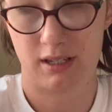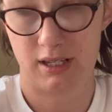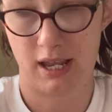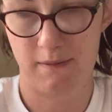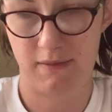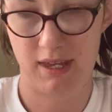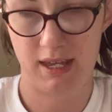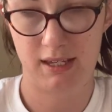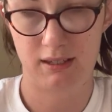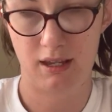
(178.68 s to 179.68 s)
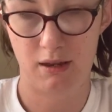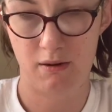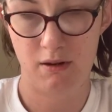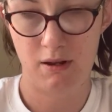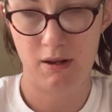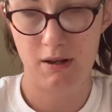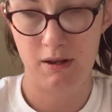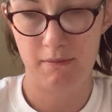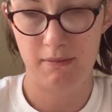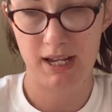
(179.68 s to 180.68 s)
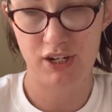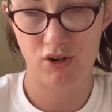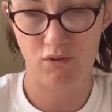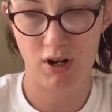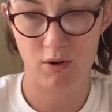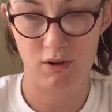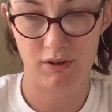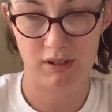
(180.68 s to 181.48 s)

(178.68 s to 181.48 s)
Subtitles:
Same thing. So place your roll on the